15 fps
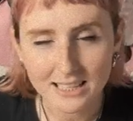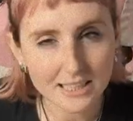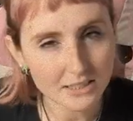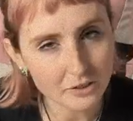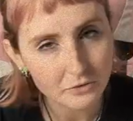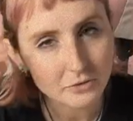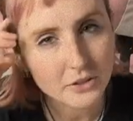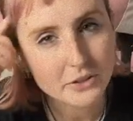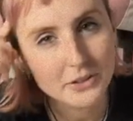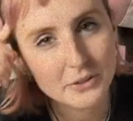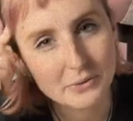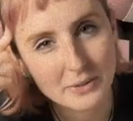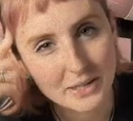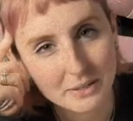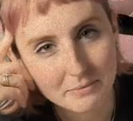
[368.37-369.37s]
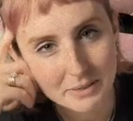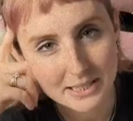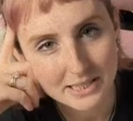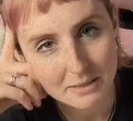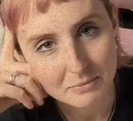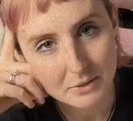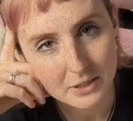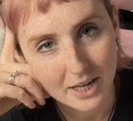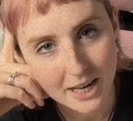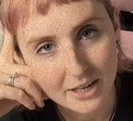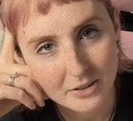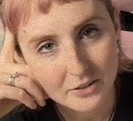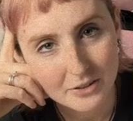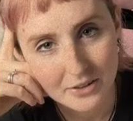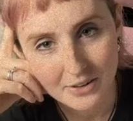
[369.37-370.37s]
That's a very random example. I
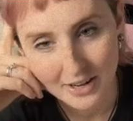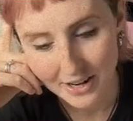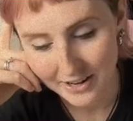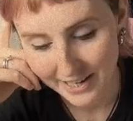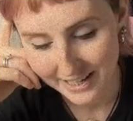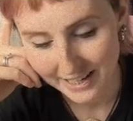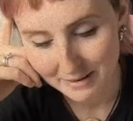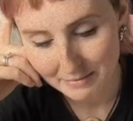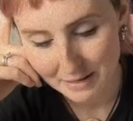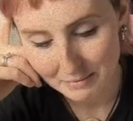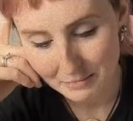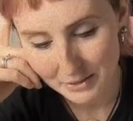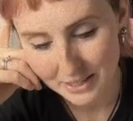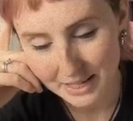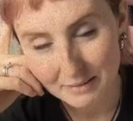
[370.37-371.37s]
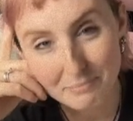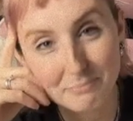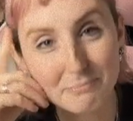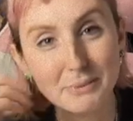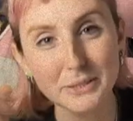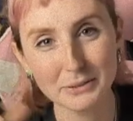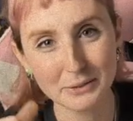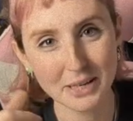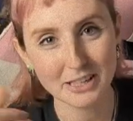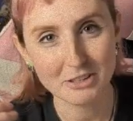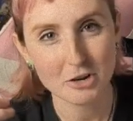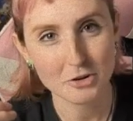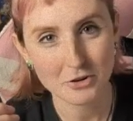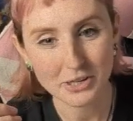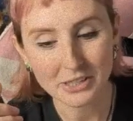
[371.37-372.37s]
don't know how I came up with that, but you get
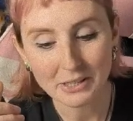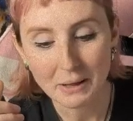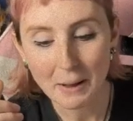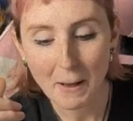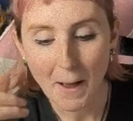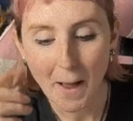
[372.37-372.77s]
the drill.